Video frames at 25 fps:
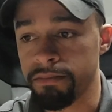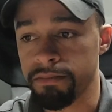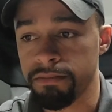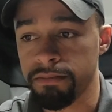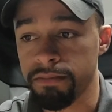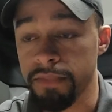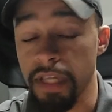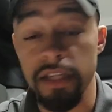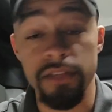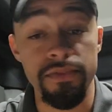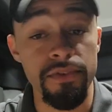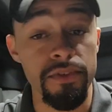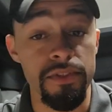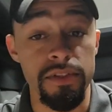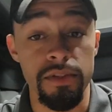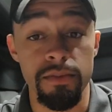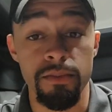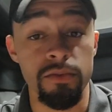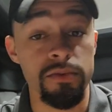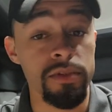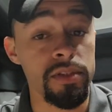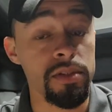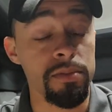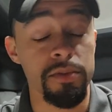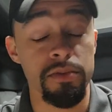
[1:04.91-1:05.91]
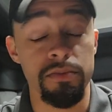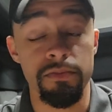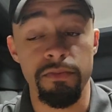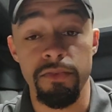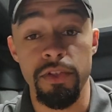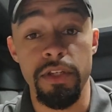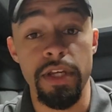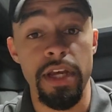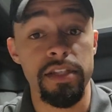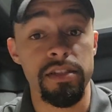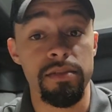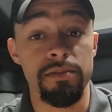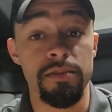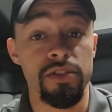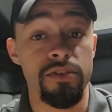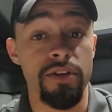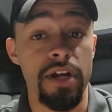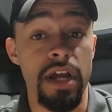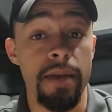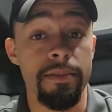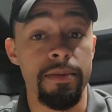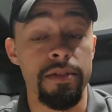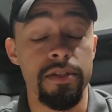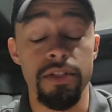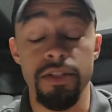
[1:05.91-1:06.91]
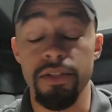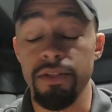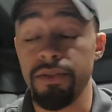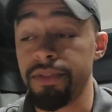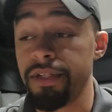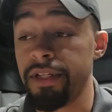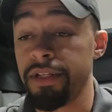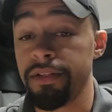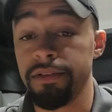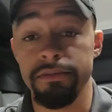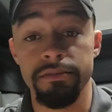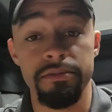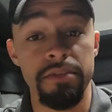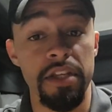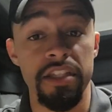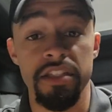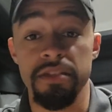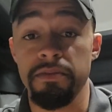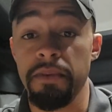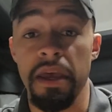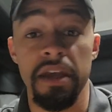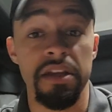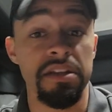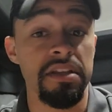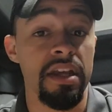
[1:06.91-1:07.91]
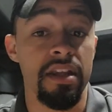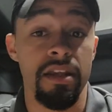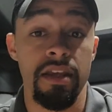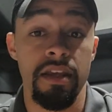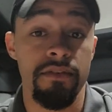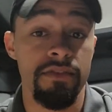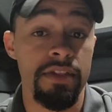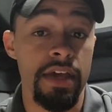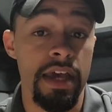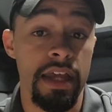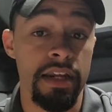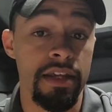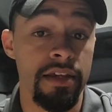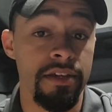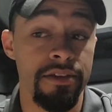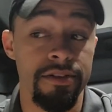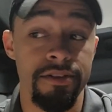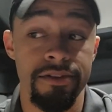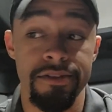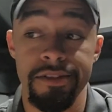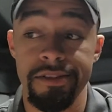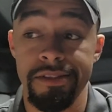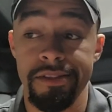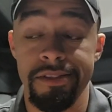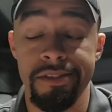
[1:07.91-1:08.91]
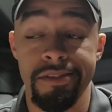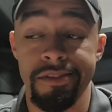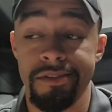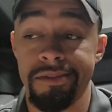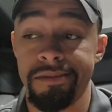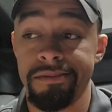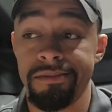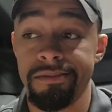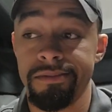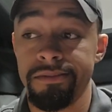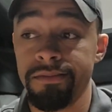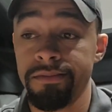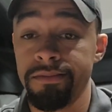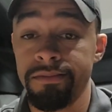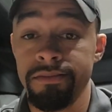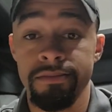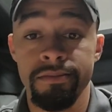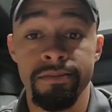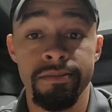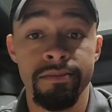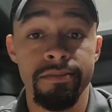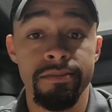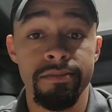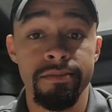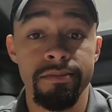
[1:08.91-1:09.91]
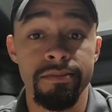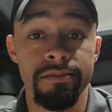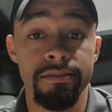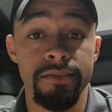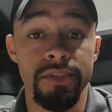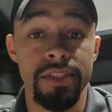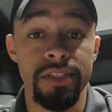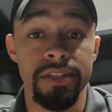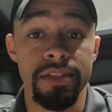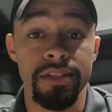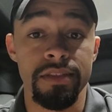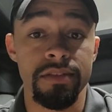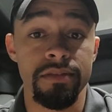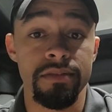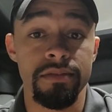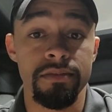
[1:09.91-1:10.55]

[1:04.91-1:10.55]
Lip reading: Thanks for you guys subscribing too. Didn't expect any of that either. This is just